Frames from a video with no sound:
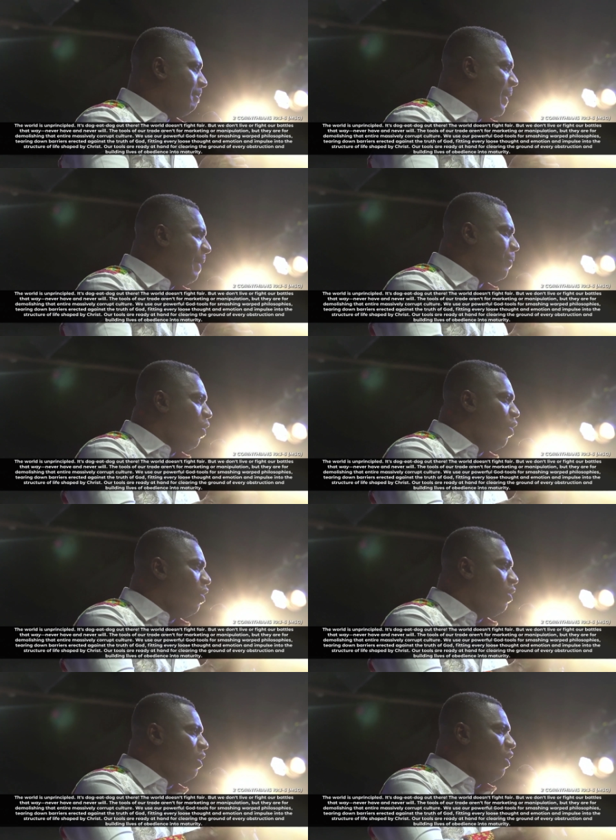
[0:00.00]

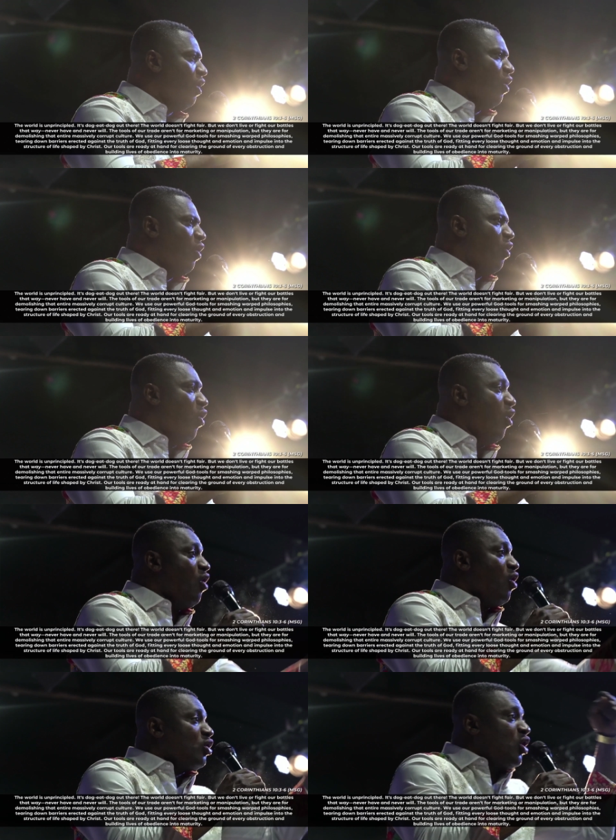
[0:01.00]
people
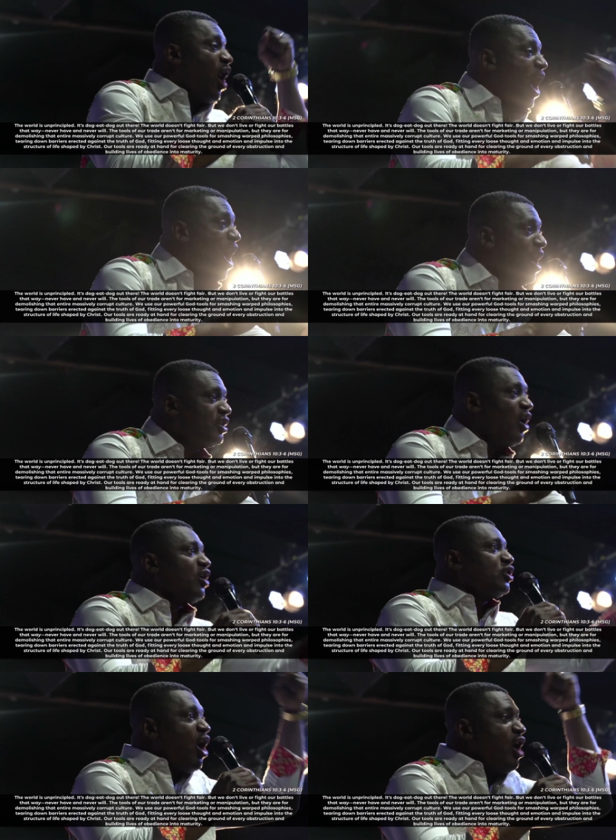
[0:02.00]
who called
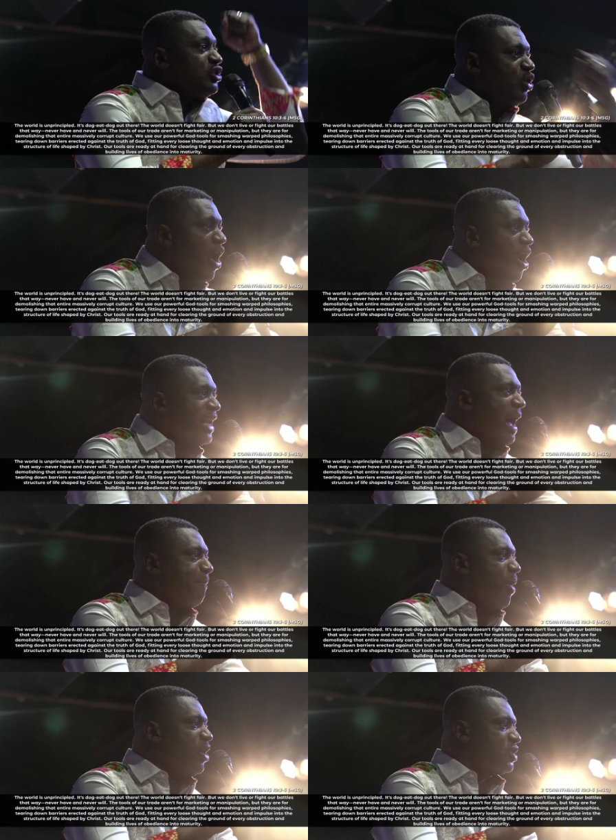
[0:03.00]
or God called
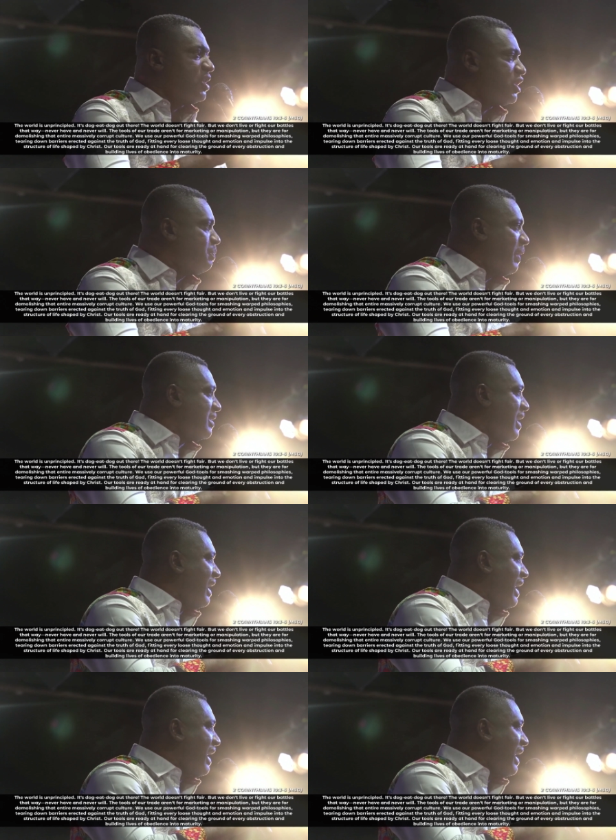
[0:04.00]
apostles, but their